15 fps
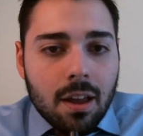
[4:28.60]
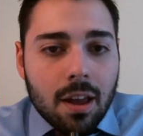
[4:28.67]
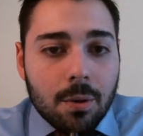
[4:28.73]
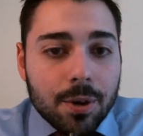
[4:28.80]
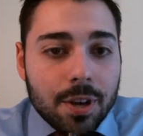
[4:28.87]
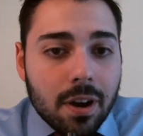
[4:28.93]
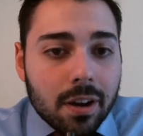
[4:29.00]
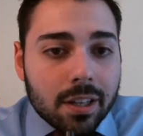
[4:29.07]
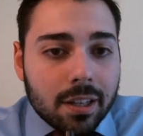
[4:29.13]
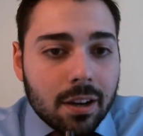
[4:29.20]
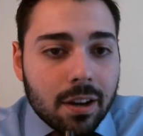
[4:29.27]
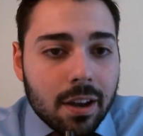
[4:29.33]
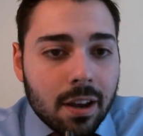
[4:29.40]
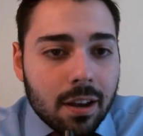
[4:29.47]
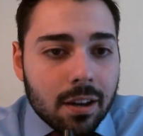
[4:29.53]
And we got
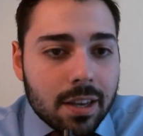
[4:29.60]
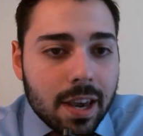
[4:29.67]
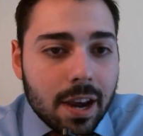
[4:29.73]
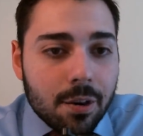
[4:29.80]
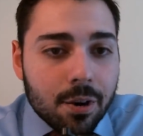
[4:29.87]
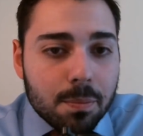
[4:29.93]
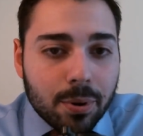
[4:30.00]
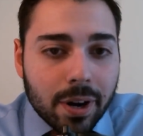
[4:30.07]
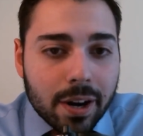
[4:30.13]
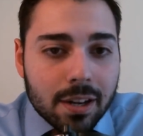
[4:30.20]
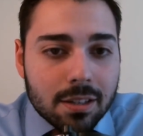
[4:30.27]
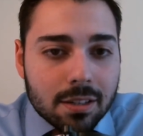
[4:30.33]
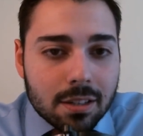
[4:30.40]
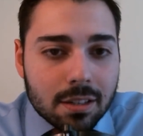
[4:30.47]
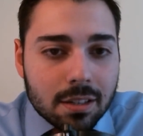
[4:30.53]
Carey
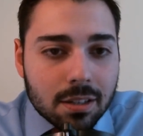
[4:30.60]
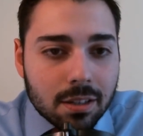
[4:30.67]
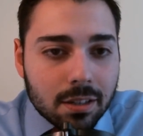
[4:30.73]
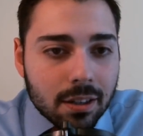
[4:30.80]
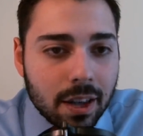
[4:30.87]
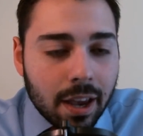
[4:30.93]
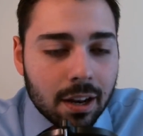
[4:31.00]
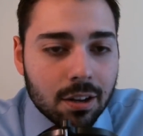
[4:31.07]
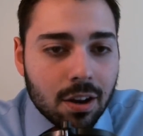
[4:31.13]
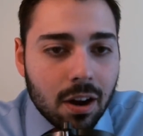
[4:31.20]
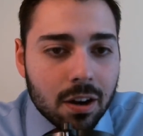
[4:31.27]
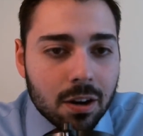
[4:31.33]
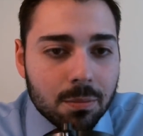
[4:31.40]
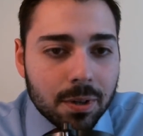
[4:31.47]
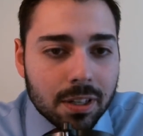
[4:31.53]
Price and
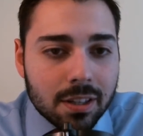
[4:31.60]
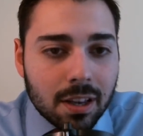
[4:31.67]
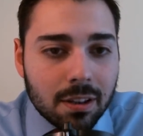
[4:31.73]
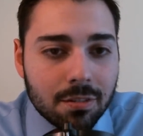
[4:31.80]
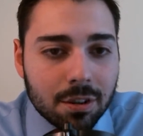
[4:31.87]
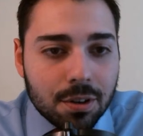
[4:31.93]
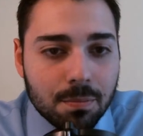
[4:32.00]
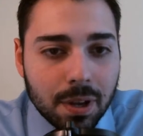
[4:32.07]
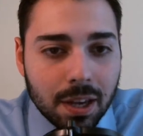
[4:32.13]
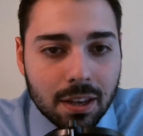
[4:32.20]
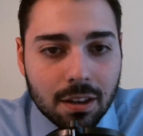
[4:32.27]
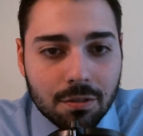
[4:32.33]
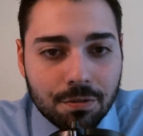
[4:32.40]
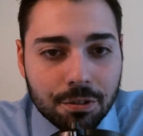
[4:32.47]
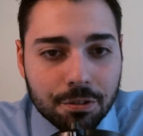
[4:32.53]
Connor McDavid
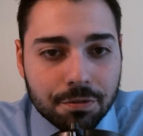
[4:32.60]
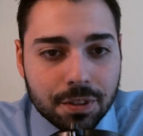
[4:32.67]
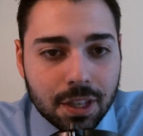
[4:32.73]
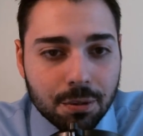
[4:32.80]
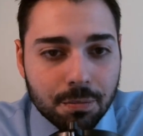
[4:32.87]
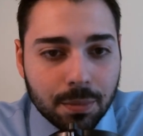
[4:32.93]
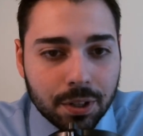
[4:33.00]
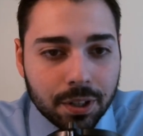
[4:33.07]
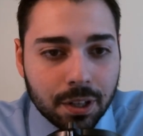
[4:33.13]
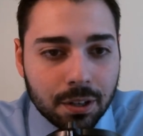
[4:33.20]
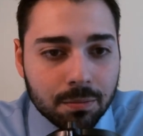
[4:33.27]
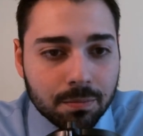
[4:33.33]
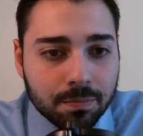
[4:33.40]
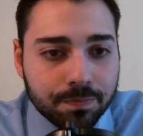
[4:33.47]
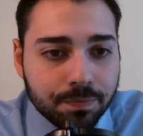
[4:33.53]
making 15 million.
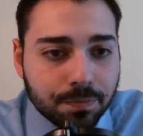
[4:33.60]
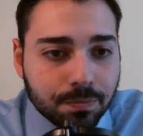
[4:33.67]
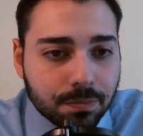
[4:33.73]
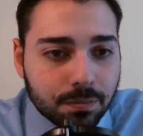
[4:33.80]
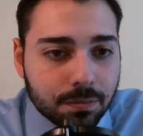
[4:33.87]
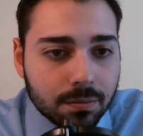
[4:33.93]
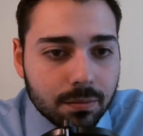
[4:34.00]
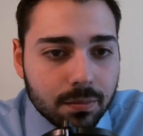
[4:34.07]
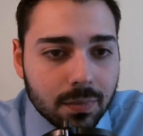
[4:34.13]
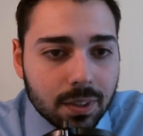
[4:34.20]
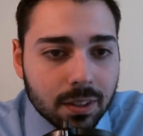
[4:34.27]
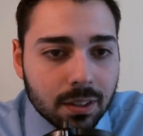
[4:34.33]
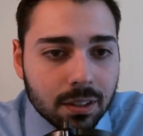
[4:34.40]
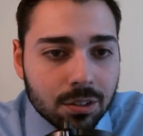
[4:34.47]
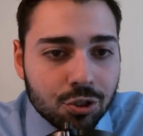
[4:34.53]

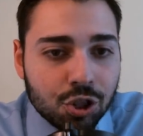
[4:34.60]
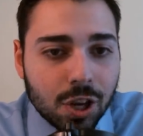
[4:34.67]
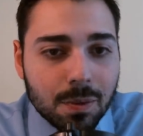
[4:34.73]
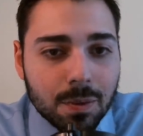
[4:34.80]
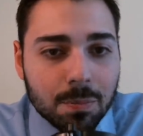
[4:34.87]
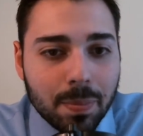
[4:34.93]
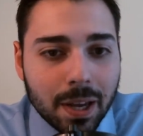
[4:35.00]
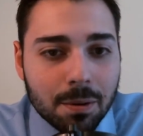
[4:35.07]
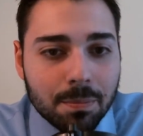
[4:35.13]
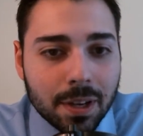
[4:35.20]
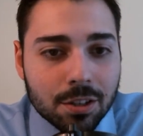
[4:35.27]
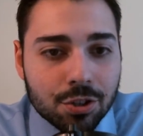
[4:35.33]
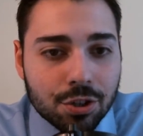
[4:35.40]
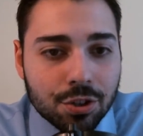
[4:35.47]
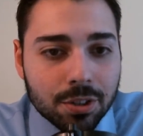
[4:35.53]
Jamie Benn
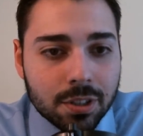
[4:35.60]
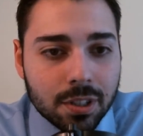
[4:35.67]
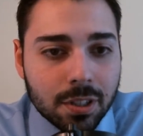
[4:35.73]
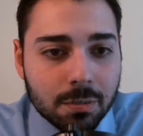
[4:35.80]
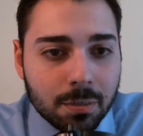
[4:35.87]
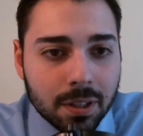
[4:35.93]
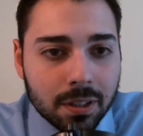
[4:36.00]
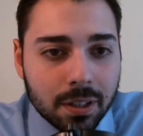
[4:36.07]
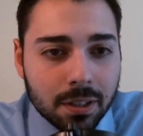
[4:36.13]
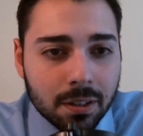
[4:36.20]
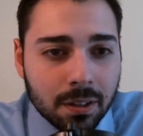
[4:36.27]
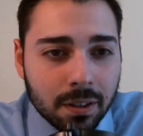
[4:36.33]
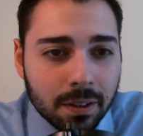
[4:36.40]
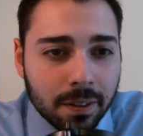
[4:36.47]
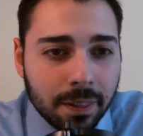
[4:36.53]
makes 13 million.
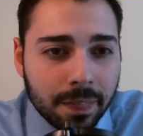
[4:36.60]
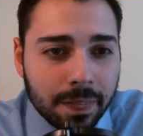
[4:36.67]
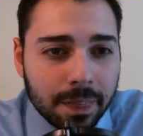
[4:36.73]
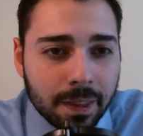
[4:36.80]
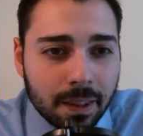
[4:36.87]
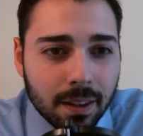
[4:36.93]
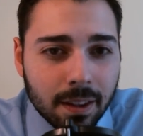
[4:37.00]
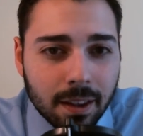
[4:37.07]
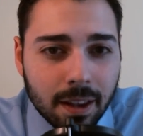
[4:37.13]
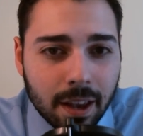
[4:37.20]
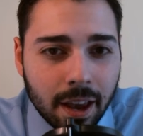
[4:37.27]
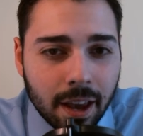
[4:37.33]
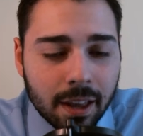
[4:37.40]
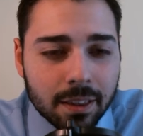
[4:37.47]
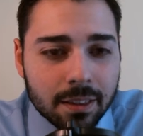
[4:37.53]

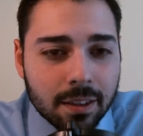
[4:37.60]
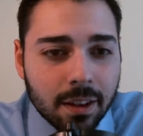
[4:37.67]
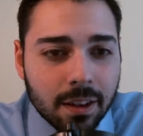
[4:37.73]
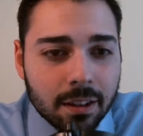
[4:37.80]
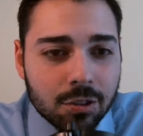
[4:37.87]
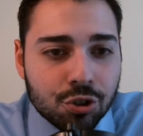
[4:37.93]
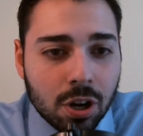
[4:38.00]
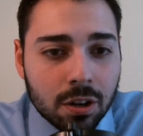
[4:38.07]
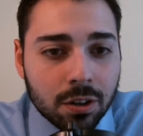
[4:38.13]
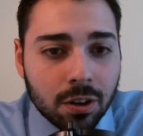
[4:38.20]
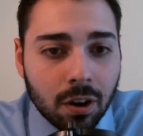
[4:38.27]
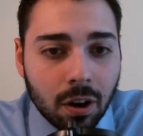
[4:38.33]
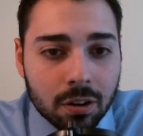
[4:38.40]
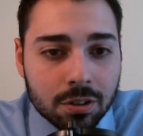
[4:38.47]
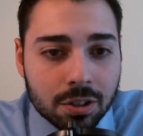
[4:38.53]
And John
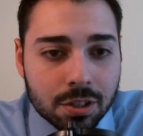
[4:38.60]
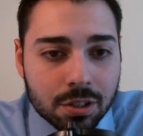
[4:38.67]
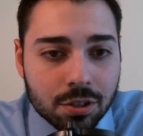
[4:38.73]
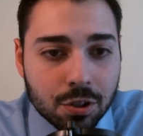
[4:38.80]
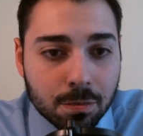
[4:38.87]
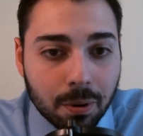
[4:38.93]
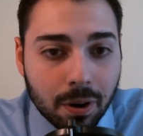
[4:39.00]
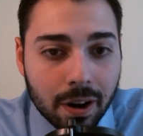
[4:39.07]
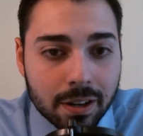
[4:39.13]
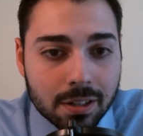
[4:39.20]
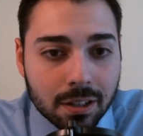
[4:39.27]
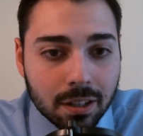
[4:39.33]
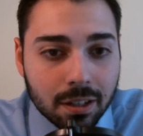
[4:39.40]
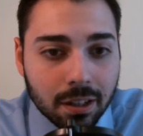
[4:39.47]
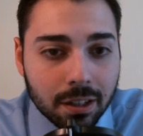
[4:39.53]
Carlson,
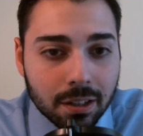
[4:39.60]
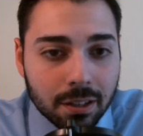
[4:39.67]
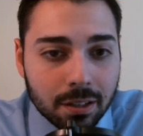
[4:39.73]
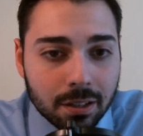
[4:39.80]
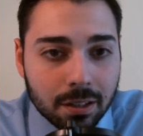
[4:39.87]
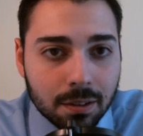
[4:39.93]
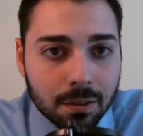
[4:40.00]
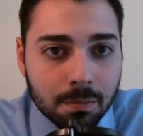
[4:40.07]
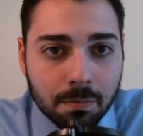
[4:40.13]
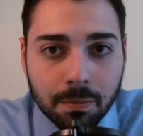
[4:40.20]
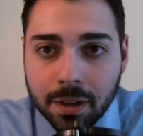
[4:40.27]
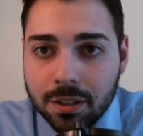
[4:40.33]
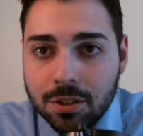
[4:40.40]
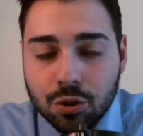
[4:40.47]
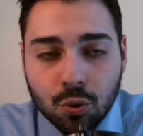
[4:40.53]
surprisingly,
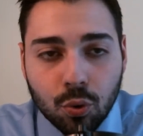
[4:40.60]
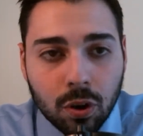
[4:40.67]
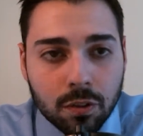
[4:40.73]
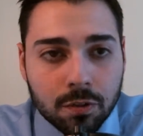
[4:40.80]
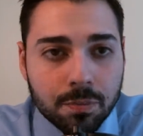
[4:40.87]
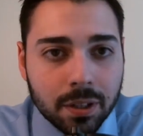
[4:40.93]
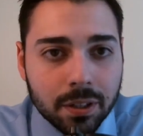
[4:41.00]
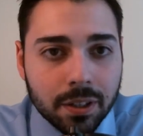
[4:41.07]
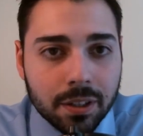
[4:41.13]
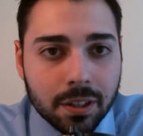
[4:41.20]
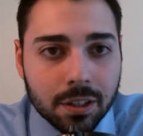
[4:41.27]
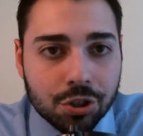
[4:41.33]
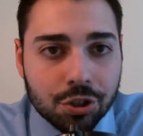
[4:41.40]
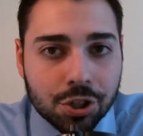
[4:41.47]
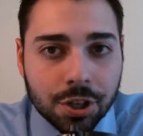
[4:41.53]
makes 12 million
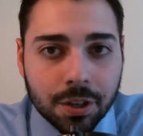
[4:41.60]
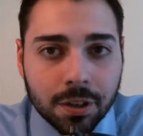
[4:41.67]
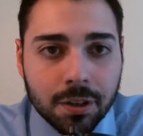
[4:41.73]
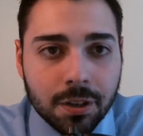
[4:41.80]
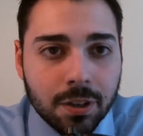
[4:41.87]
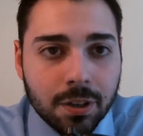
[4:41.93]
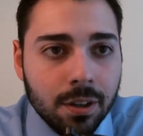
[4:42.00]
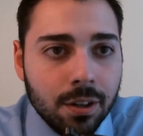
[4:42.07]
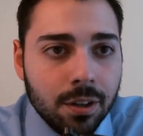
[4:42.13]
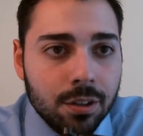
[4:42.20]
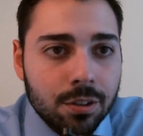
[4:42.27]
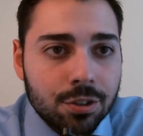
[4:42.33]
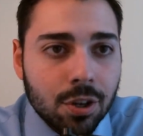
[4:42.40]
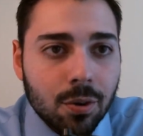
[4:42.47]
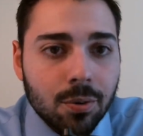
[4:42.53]
this year.
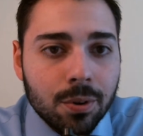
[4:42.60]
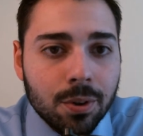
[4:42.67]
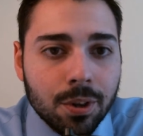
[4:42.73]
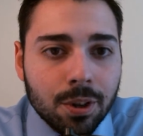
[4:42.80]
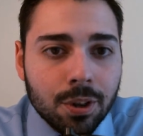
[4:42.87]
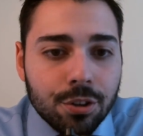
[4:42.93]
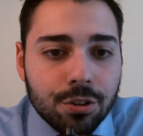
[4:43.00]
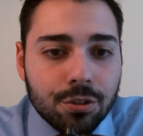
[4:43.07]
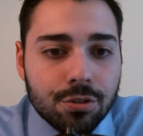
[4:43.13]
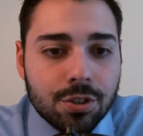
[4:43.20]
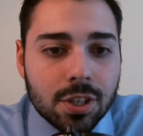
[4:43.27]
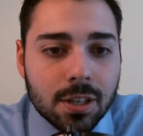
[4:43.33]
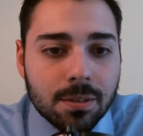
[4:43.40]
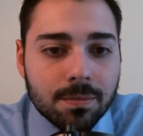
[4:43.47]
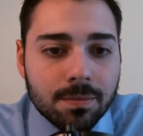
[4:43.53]
So you
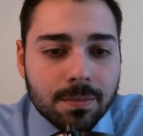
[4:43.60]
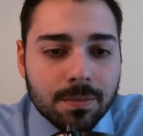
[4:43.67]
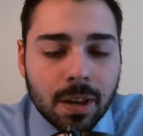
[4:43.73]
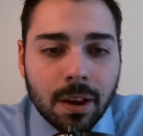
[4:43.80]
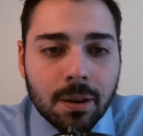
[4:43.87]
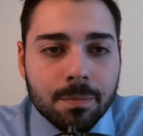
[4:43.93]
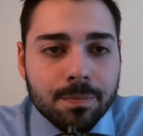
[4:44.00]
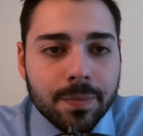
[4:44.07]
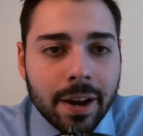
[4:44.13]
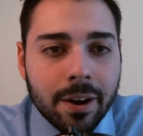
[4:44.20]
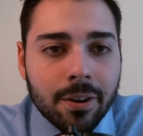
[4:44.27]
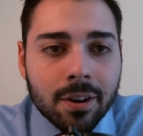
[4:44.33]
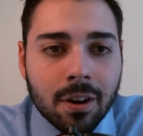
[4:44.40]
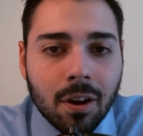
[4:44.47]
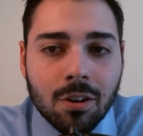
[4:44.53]
see,
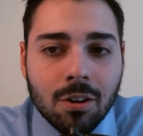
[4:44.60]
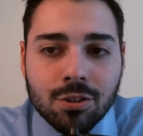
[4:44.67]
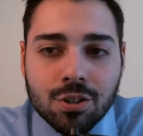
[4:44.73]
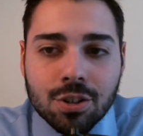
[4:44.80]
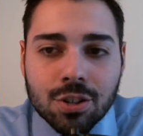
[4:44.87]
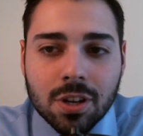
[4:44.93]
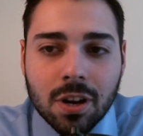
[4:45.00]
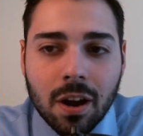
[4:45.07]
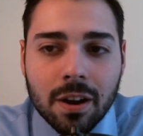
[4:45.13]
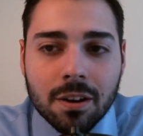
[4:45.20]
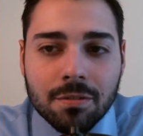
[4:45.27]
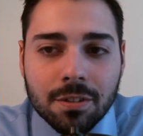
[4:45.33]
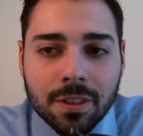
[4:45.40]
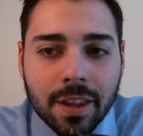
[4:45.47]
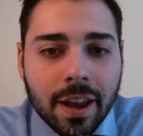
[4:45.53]
Erik Karlsson is kind
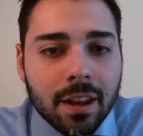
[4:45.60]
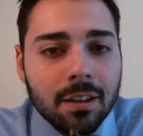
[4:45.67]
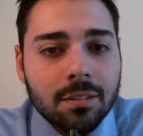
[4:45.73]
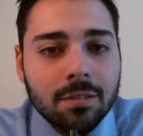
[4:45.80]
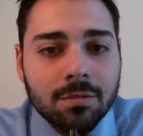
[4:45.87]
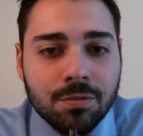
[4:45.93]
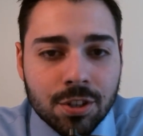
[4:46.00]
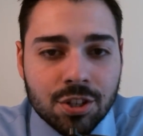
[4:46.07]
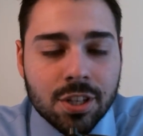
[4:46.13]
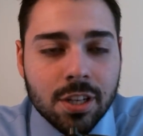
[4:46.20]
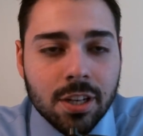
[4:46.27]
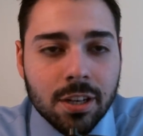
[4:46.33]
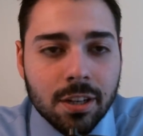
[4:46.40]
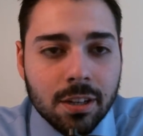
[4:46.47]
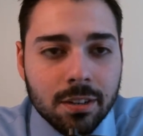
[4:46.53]
of in that
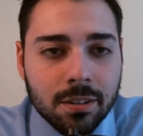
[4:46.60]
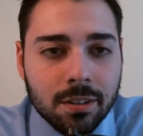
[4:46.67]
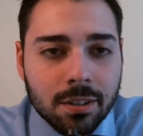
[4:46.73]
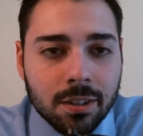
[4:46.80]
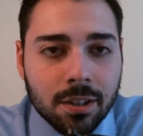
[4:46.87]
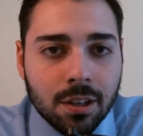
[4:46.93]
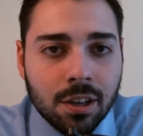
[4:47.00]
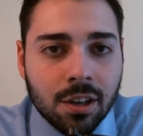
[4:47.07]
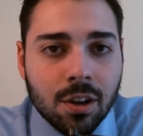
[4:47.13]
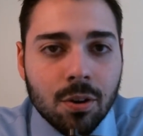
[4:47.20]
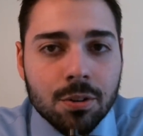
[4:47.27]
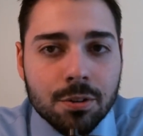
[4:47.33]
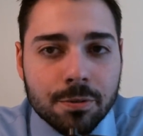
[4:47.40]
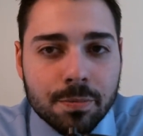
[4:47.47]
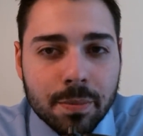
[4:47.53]
vicinity.
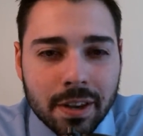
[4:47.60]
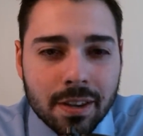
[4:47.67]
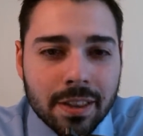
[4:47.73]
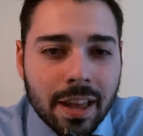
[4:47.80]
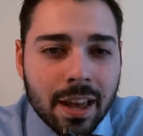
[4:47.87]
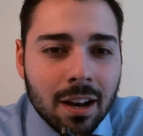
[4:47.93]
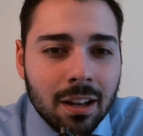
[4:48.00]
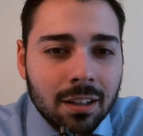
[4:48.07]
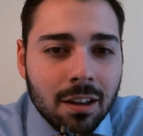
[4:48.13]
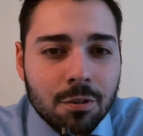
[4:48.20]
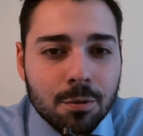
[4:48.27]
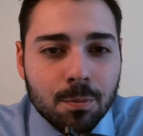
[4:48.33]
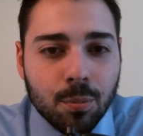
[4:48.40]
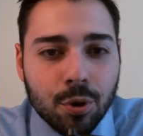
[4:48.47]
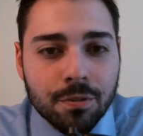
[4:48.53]
He's making that
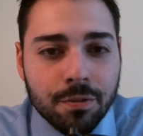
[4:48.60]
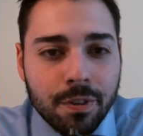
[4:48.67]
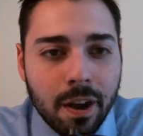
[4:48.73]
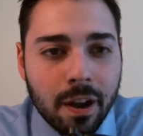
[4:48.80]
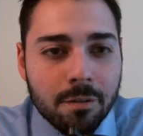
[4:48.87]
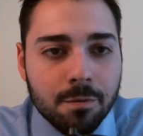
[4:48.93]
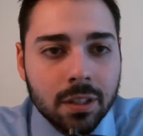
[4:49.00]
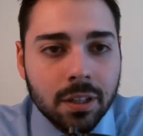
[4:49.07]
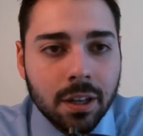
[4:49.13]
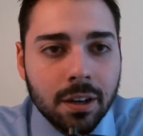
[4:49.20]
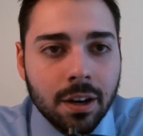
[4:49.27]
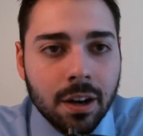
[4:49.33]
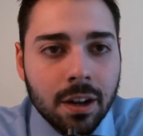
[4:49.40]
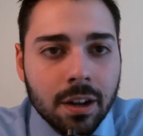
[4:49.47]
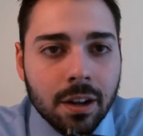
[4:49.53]
11.5 million.